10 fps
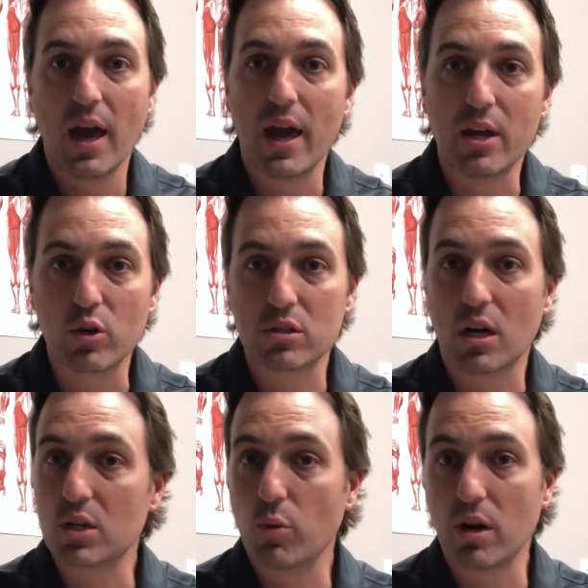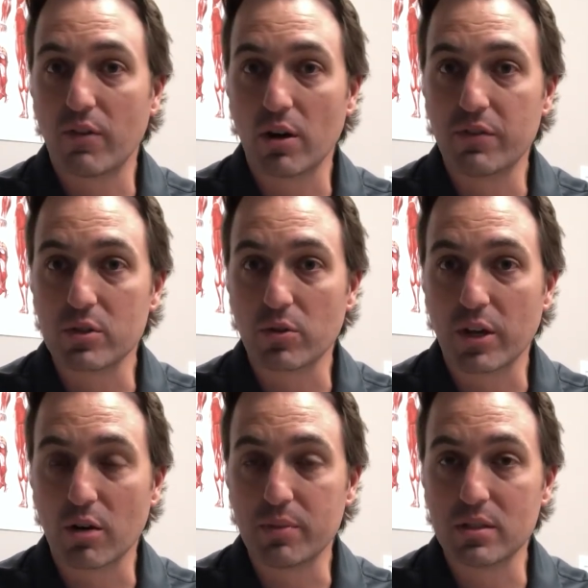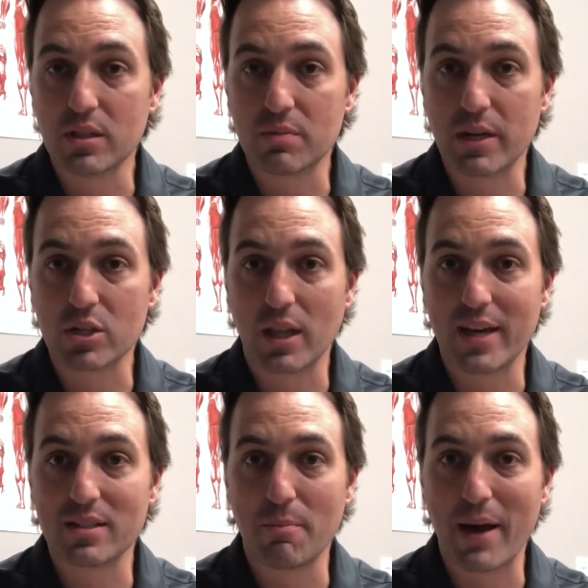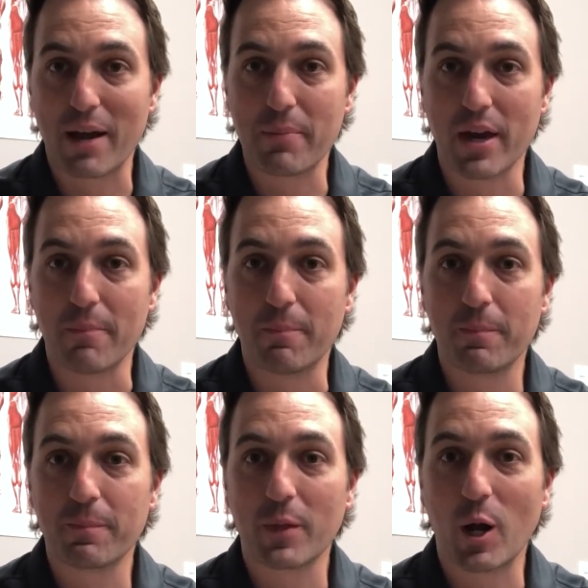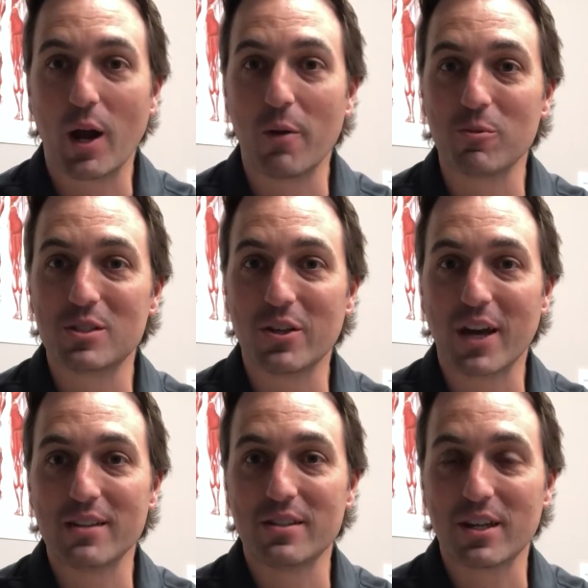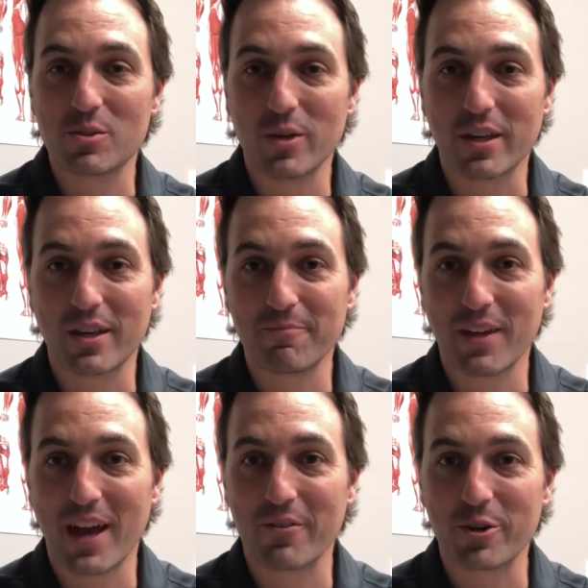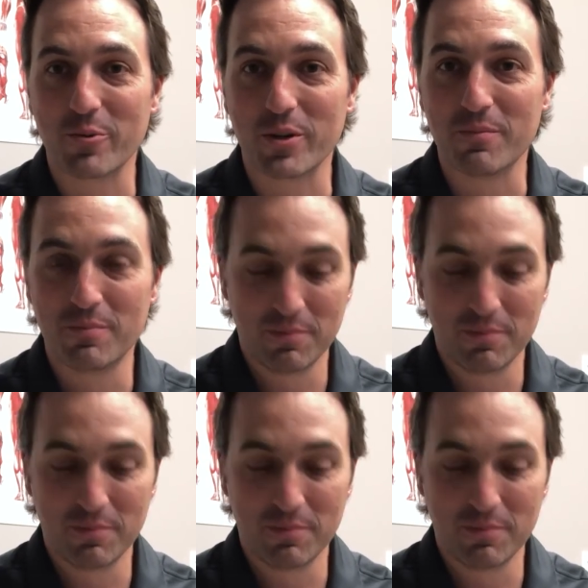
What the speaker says: and you can talk to one of our physical therapists that specialize in back pain. All right, we'll see you guys next week. Have a good one.